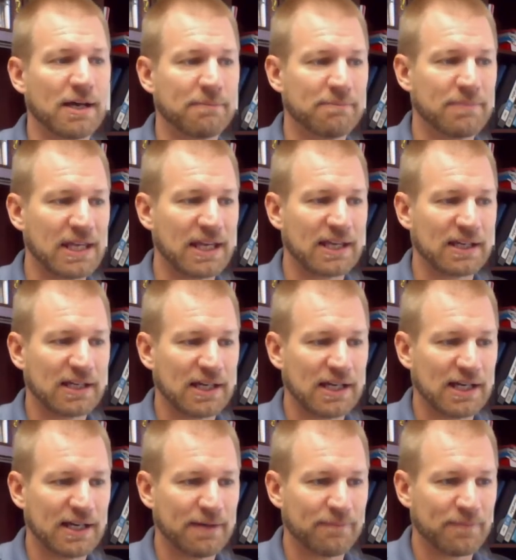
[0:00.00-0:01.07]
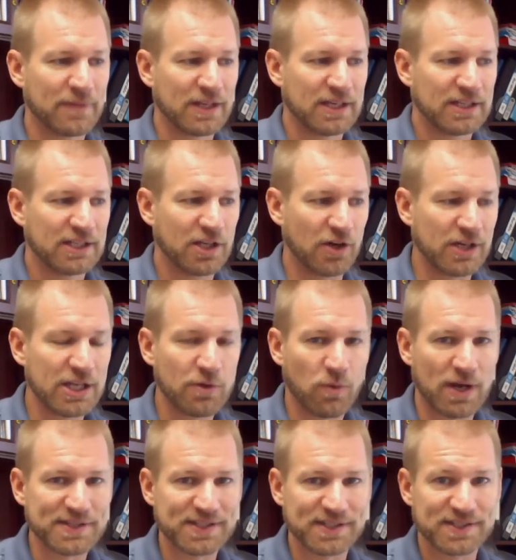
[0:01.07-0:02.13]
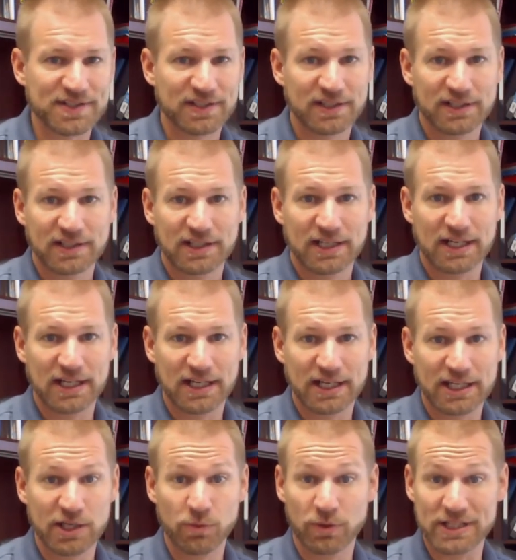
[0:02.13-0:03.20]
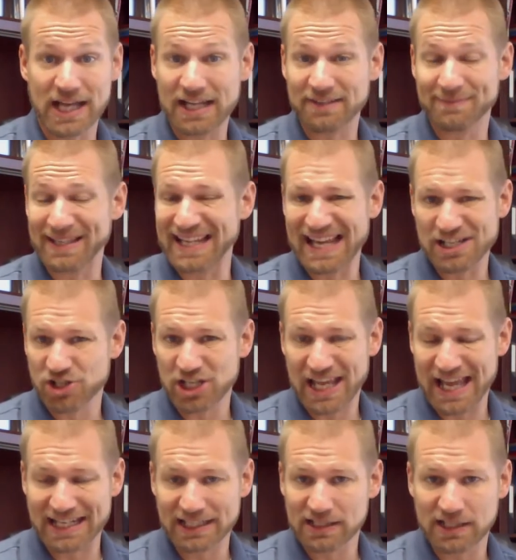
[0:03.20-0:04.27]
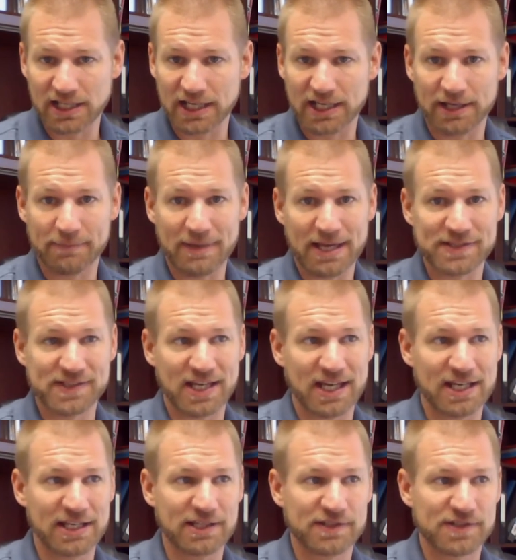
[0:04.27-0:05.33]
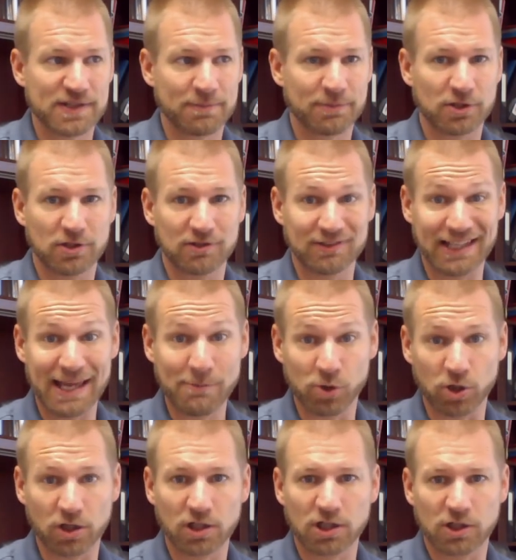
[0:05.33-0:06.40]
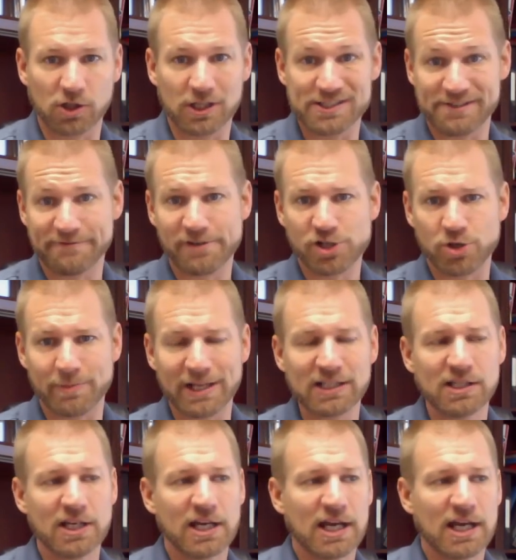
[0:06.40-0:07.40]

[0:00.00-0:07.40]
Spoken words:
Being, he wasn't, he would not have been educated as a simple laborer or as a fisherman.